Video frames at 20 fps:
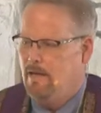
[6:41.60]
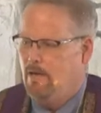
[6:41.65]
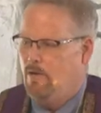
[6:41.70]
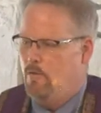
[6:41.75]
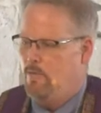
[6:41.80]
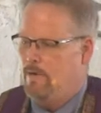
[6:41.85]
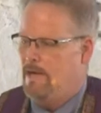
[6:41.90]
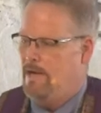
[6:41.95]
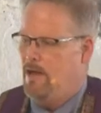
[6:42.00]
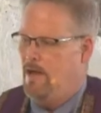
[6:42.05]

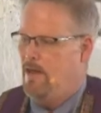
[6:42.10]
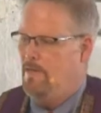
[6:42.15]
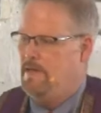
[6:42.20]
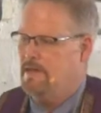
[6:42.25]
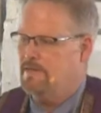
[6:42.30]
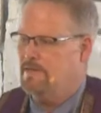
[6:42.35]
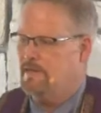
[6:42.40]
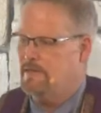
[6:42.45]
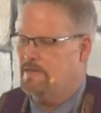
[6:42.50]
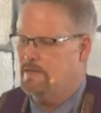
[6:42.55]
We call
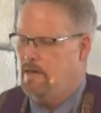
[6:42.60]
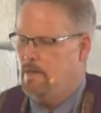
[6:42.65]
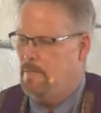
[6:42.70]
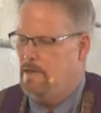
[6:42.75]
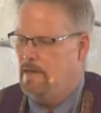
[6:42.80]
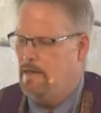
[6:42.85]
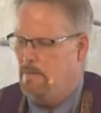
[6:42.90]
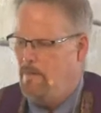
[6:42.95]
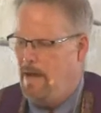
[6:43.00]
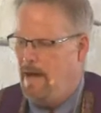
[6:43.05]
this the
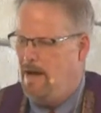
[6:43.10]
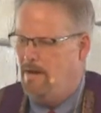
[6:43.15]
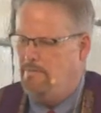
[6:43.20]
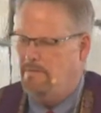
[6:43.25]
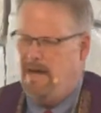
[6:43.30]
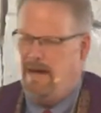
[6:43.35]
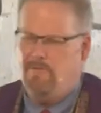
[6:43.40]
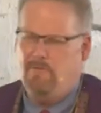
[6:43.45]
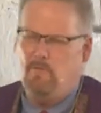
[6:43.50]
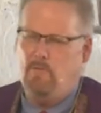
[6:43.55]
Sermon on the Mount.
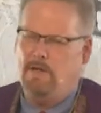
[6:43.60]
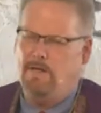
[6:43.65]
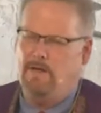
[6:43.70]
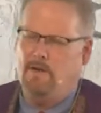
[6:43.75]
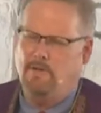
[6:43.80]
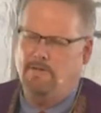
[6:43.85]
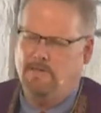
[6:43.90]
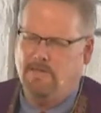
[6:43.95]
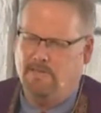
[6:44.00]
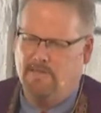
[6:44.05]
Everyone
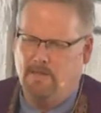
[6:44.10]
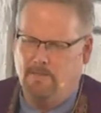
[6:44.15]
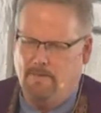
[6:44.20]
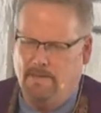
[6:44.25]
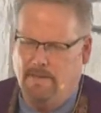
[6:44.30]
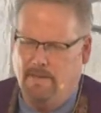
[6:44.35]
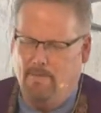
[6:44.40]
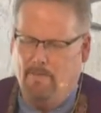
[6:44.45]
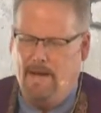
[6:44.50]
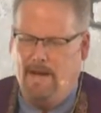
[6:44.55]
knows the Sermon
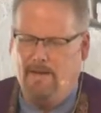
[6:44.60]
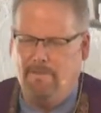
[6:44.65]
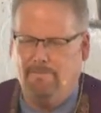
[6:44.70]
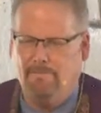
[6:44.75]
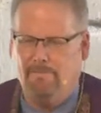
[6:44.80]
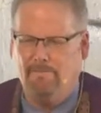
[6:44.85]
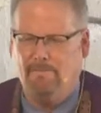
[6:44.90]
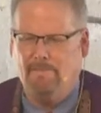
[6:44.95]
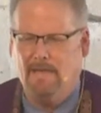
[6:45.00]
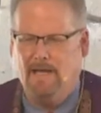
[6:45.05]
on the Mount.
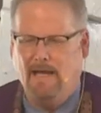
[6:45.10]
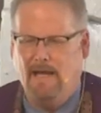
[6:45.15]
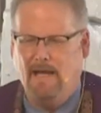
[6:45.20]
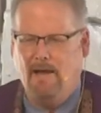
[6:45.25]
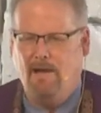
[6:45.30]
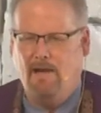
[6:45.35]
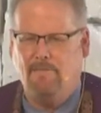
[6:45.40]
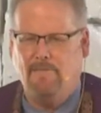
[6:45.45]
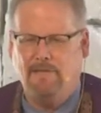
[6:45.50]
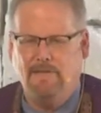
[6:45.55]
How
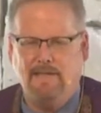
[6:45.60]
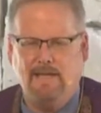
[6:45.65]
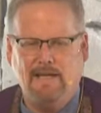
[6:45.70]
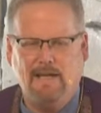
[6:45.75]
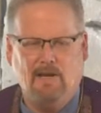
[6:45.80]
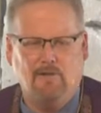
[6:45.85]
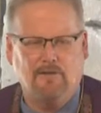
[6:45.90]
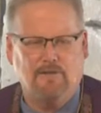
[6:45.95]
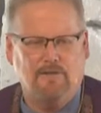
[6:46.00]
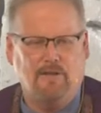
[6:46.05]
often do you
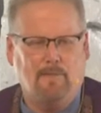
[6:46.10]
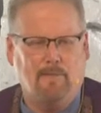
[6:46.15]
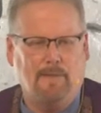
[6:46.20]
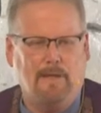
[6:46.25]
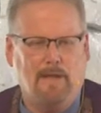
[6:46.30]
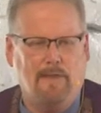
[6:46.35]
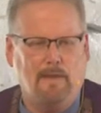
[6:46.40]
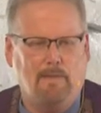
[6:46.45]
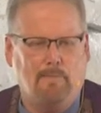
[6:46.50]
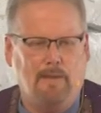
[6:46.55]
hear Sermon
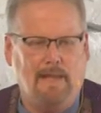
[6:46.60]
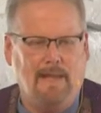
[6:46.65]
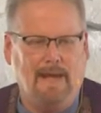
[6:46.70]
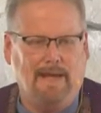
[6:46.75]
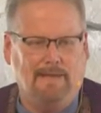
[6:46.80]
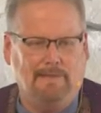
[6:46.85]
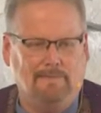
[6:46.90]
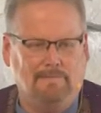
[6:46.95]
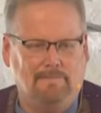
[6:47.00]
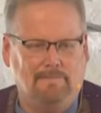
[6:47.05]
on the Plain?